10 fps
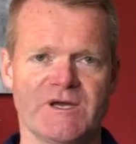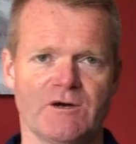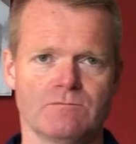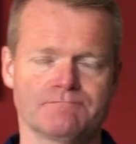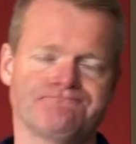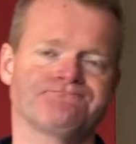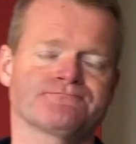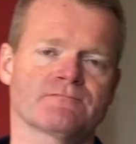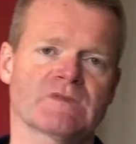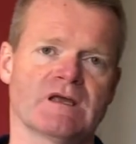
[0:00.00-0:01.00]
we go.
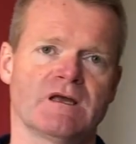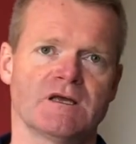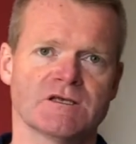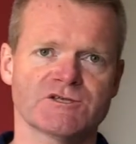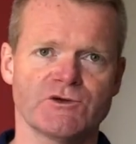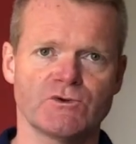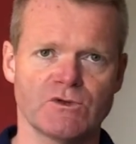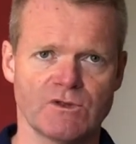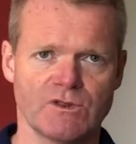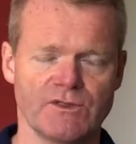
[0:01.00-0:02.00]
So
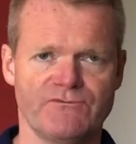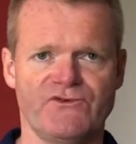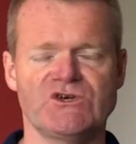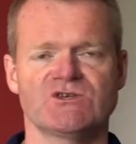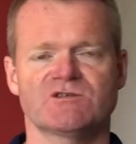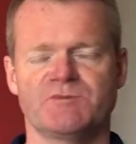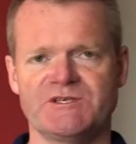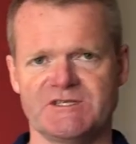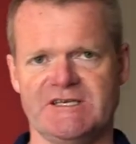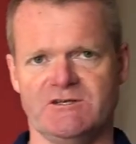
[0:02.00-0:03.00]
the first
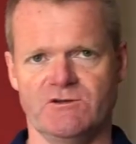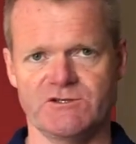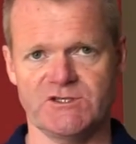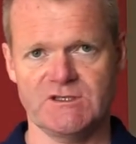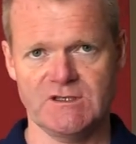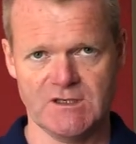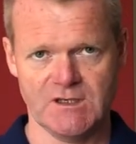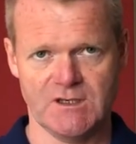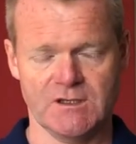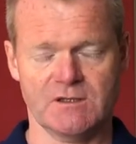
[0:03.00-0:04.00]
piece of technology
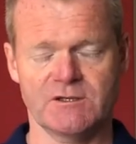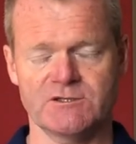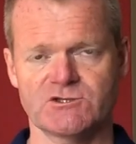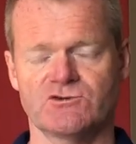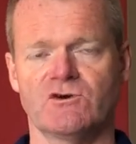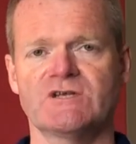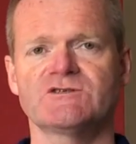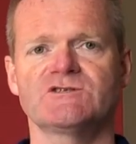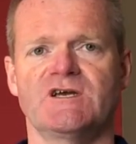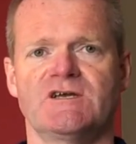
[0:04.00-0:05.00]
that I'm going to strongly
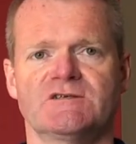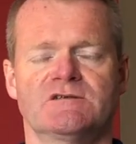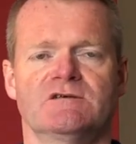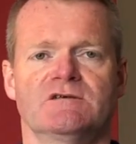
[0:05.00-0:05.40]
suggest